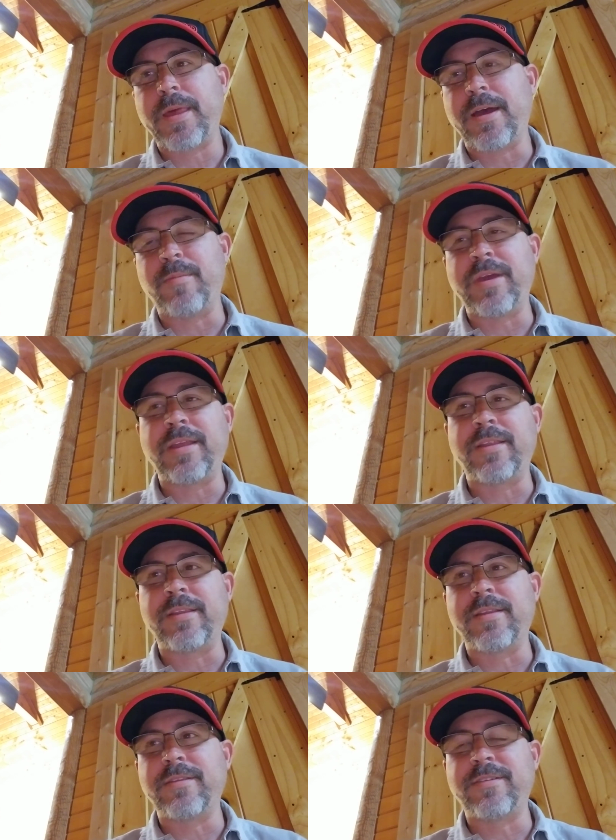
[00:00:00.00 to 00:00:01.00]
mean,
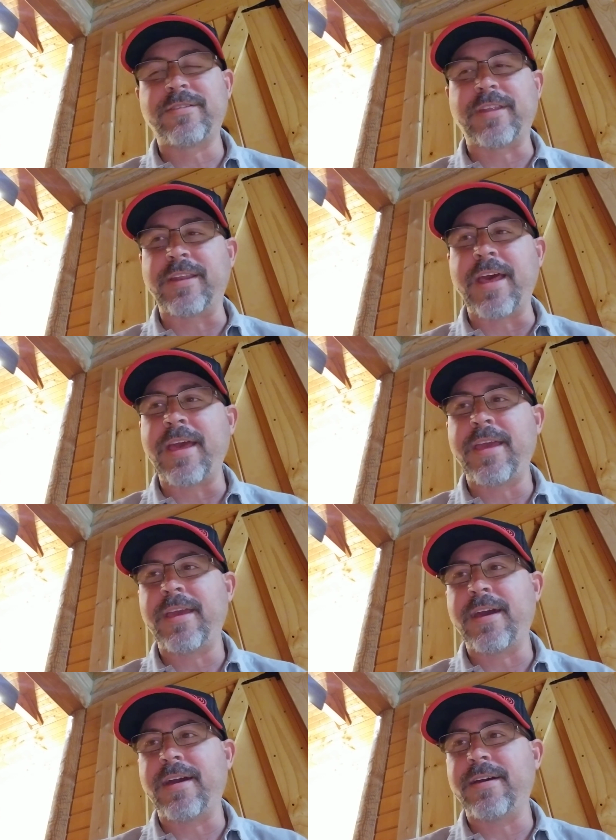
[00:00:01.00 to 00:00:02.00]
just
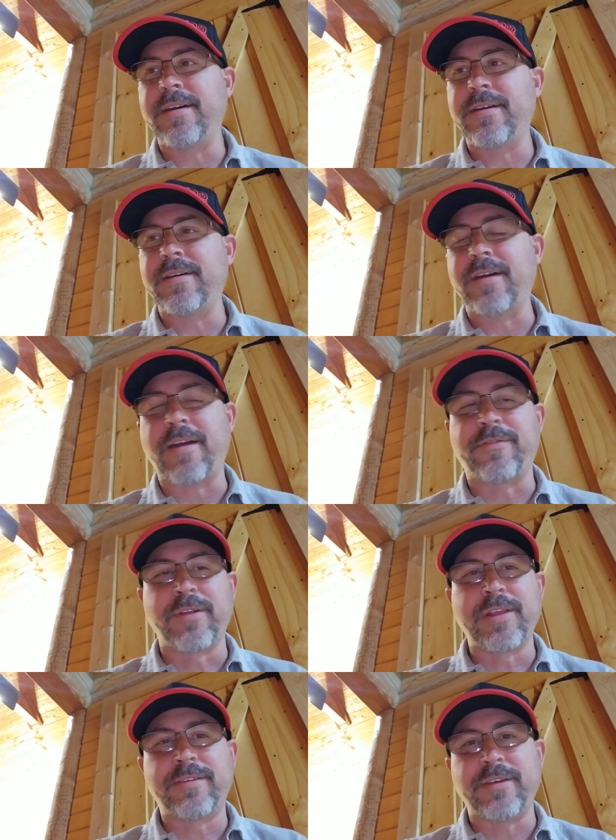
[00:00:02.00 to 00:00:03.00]
today, I've
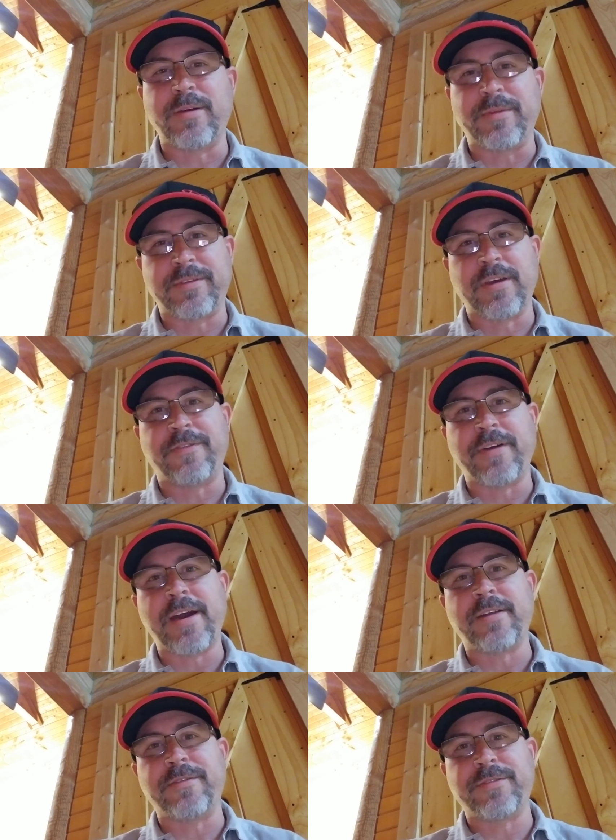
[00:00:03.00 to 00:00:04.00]
really shut myself
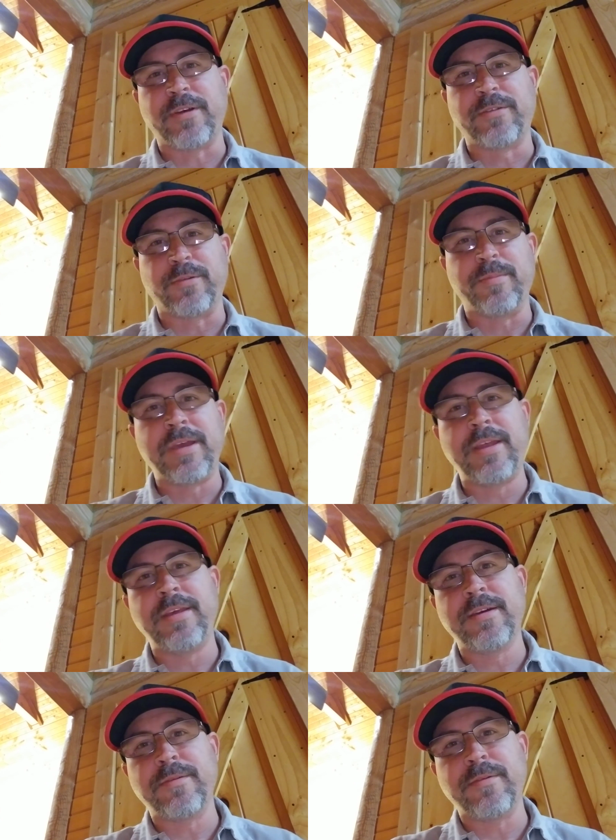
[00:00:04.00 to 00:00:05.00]
out of social
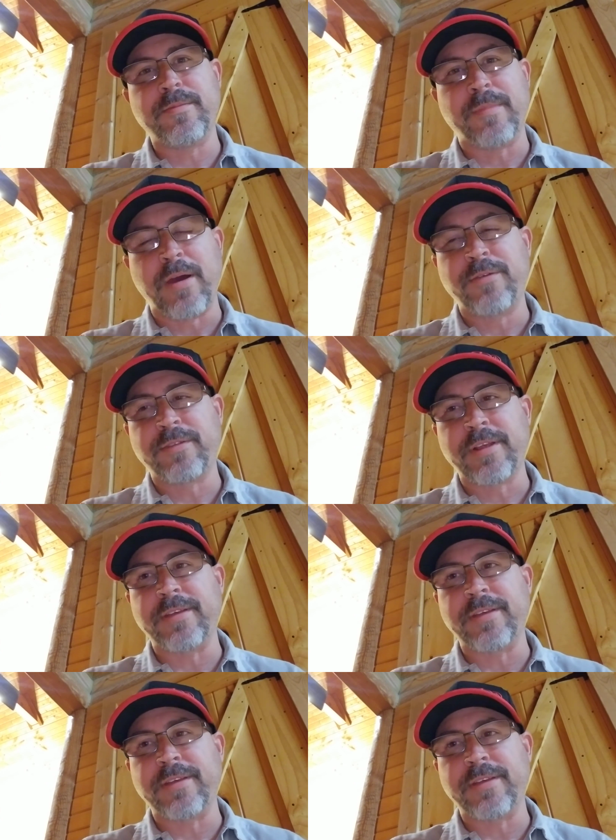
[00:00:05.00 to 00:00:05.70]
media mostly,